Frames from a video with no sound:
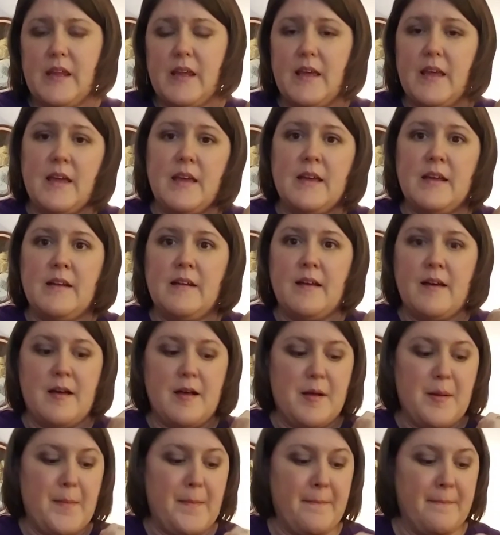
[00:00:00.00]

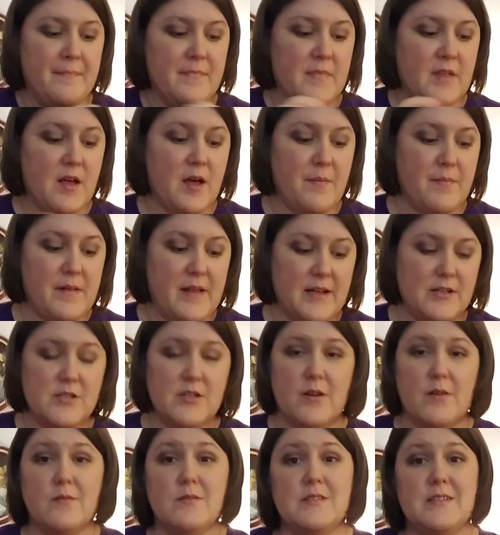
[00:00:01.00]
And the couple I
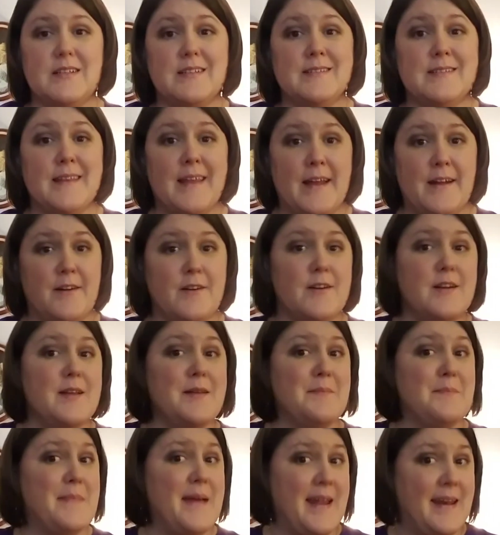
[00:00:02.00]
chose is Leonard
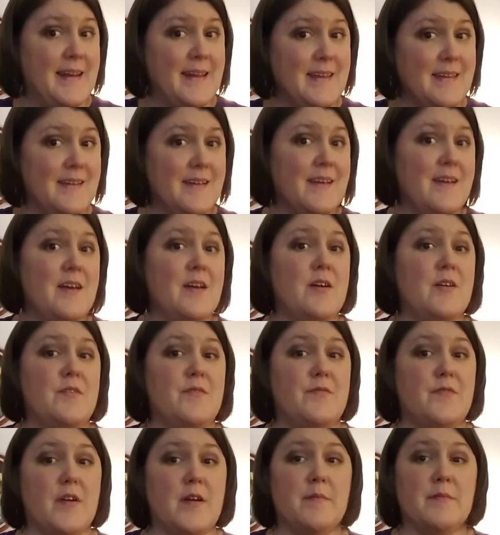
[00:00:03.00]
and Penny
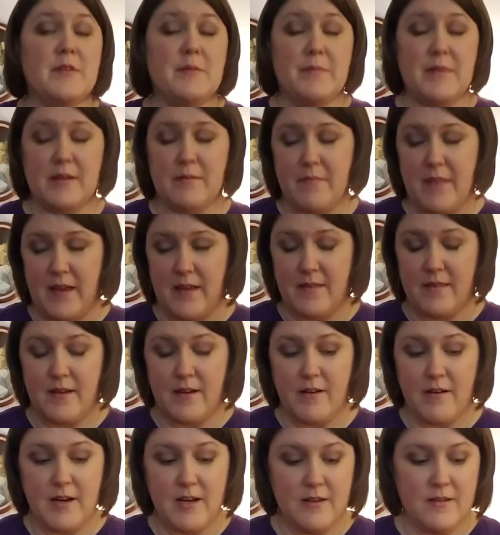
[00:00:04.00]
from The Big Bang
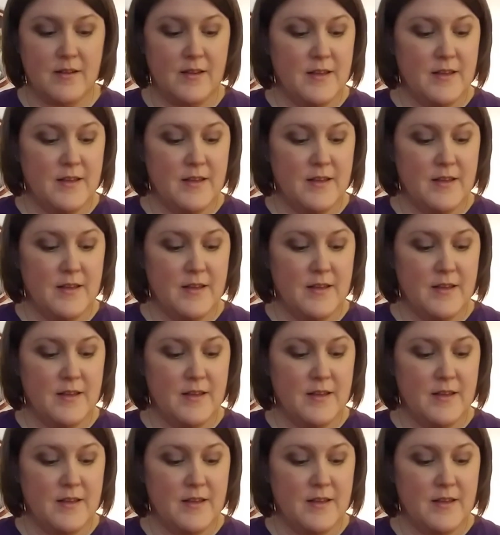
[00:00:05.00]
Theory.